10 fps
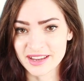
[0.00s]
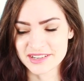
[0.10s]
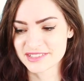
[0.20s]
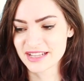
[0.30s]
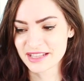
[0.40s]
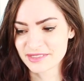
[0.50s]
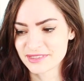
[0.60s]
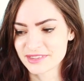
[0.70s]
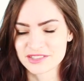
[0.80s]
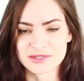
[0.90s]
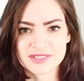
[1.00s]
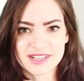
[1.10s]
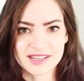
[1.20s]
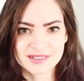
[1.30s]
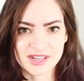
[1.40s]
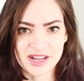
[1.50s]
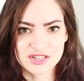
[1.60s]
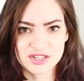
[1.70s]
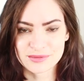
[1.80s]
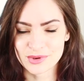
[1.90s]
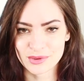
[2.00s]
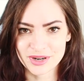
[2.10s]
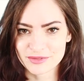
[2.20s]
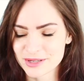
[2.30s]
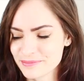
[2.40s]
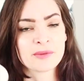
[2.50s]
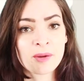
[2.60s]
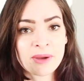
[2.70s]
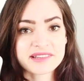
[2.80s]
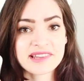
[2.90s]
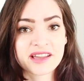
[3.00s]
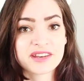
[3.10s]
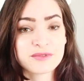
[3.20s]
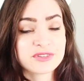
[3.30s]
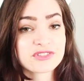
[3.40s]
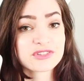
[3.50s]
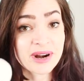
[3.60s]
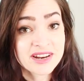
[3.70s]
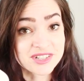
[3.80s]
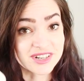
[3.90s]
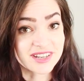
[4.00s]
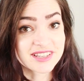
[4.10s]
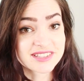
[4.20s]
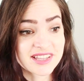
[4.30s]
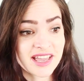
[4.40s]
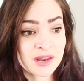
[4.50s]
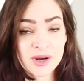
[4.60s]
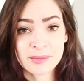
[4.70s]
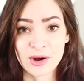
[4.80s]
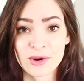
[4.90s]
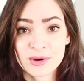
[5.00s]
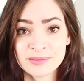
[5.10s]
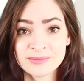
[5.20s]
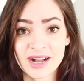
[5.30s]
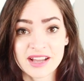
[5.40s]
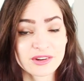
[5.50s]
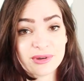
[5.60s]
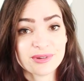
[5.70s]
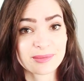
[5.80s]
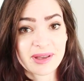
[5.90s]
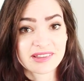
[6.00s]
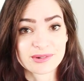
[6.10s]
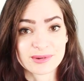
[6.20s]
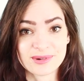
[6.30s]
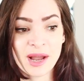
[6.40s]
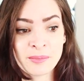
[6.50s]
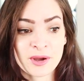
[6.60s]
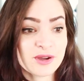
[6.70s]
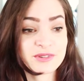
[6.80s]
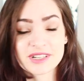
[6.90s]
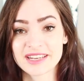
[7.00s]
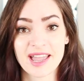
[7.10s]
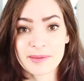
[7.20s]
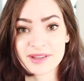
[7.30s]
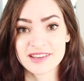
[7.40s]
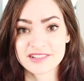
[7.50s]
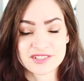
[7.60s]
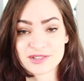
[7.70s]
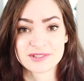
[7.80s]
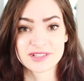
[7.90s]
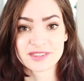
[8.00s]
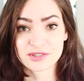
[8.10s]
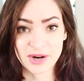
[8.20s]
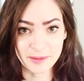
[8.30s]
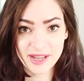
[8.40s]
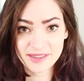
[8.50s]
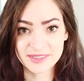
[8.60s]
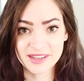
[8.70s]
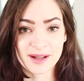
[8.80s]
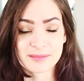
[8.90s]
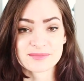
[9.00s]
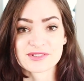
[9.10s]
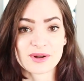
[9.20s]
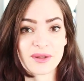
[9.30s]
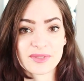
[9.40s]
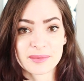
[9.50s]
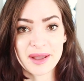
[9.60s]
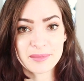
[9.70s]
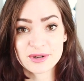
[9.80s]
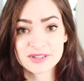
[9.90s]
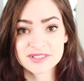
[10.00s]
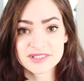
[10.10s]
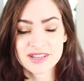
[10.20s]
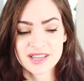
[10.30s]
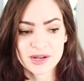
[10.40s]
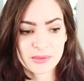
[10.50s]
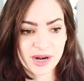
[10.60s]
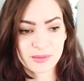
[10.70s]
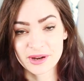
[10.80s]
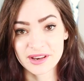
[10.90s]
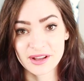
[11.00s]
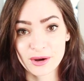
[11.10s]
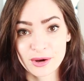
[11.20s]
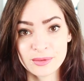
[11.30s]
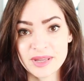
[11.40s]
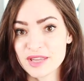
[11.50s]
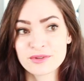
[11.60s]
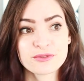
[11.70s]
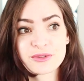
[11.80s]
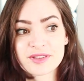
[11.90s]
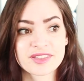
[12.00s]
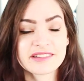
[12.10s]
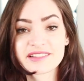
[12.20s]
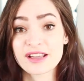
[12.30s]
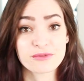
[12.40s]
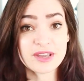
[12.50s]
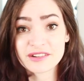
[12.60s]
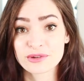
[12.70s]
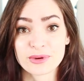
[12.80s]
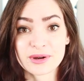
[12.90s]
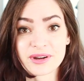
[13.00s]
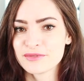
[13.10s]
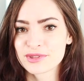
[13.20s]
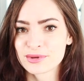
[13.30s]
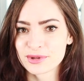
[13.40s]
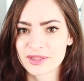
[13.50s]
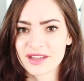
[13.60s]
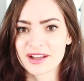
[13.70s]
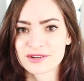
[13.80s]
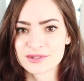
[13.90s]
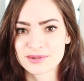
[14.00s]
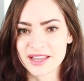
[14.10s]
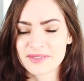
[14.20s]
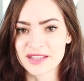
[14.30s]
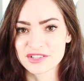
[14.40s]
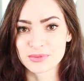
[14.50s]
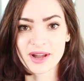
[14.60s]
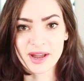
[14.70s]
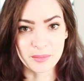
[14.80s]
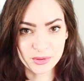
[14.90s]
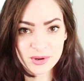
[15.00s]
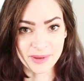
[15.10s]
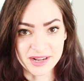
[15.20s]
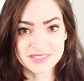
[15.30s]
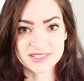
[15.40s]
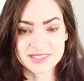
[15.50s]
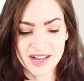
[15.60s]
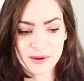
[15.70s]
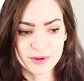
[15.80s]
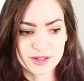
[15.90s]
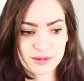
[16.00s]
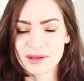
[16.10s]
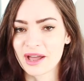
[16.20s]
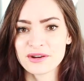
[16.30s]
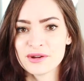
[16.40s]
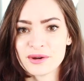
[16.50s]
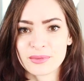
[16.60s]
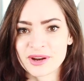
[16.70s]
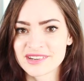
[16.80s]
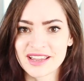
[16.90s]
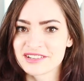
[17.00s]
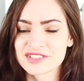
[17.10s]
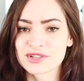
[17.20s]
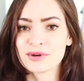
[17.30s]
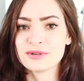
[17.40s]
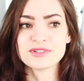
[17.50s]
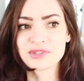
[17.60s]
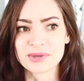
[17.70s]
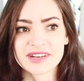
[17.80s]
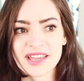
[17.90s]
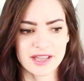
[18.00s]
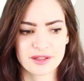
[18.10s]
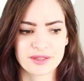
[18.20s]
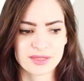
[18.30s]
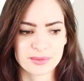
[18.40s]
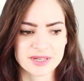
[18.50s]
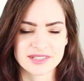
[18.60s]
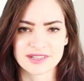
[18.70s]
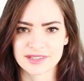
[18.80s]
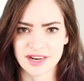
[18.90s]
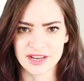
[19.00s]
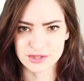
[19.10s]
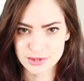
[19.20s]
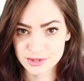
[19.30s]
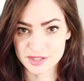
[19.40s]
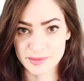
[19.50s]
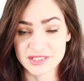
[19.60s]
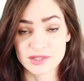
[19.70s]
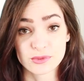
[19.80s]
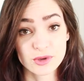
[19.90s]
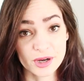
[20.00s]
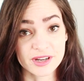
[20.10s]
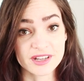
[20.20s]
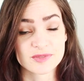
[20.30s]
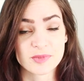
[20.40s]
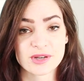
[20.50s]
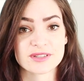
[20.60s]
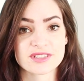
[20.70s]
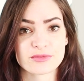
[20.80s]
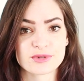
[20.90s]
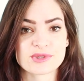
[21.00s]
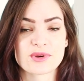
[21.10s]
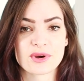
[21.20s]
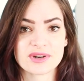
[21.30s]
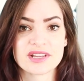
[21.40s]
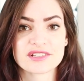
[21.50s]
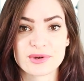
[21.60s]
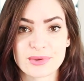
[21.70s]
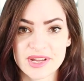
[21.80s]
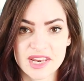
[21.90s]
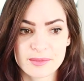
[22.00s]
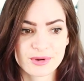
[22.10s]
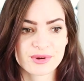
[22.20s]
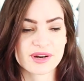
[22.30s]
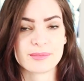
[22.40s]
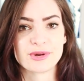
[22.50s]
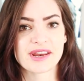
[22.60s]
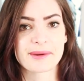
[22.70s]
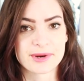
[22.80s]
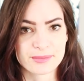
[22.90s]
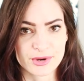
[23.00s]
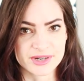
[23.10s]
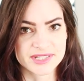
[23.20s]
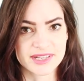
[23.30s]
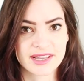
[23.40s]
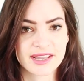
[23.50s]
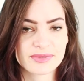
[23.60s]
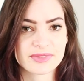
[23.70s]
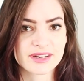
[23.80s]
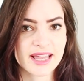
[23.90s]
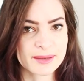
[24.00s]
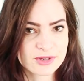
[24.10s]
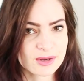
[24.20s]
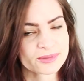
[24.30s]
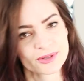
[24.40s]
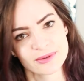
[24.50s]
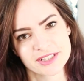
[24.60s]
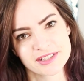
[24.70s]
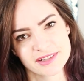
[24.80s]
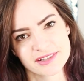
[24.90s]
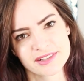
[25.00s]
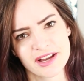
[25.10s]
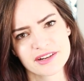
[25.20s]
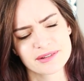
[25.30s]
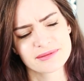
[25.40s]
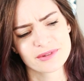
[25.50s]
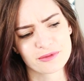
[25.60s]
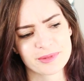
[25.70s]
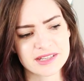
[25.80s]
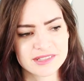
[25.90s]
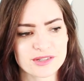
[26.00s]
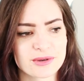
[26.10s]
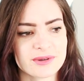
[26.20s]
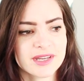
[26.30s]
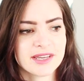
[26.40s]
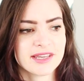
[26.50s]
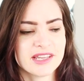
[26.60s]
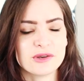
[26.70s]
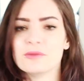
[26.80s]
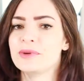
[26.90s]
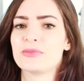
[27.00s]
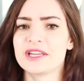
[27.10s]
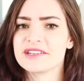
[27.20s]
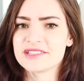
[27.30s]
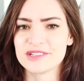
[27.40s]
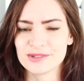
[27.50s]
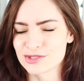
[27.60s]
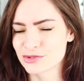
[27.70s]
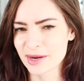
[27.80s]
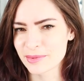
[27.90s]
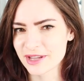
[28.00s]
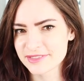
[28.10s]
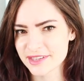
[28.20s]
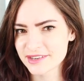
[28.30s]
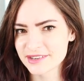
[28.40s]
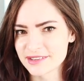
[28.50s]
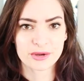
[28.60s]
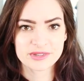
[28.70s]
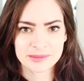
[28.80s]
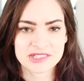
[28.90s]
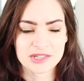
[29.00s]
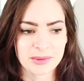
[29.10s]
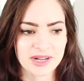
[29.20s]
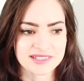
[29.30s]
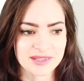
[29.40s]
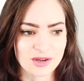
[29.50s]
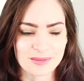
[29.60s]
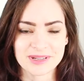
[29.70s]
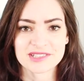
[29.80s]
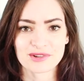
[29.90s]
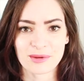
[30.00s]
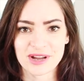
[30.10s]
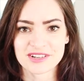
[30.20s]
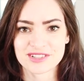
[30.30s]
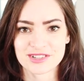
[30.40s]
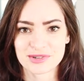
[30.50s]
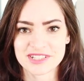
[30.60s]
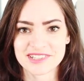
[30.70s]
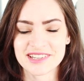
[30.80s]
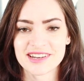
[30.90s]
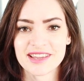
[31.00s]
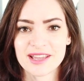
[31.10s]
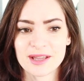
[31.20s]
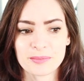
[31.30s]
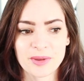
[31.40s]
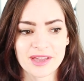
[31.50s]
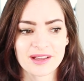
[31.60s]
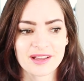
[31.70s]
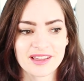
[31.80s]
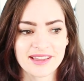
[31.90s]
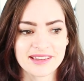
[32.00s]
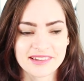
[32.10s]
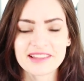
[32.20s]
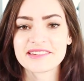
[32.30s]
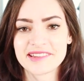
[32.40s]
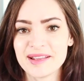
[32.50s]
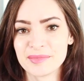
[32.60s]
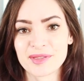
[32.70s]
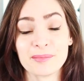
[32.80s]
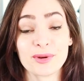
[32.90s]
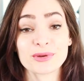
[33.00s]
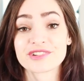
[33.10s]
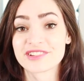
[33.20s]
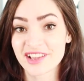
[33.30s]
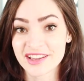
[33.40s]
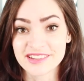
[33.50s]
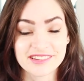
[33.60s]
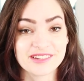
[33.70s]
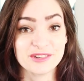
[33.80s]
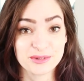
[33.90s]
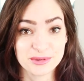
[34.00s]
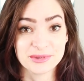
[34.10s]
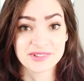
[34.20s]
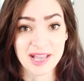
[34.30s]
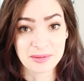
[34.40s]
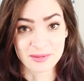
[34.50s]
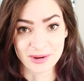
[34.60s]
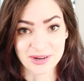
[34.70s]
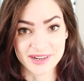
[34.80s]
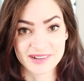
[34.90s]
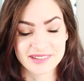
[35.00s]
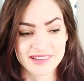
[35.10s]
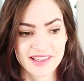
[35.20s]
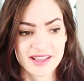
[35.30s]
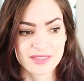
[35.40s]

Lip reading: I just like that this is like touch or whatever. And what might sound even stranger is that when I'm at home, I don't use a mouse at all. I'm perfectly happy just using the trackpad that comes on the MacBooks when I'm working at home, even for things like vector work. Never thought that I could do that, and that's why I bought a mouse to start with. I don't know, one day I just got used to it. And I think the reason that I do use a mouse at work is because I've also got an external keyboard and I'm looking up at a monitor, and the laptop sort of sits to the side of me, so it would be weird to use the trackpad then. I know someone's going to ask in the comments, so I might just address it, but it does seem that most designers do use Apple products.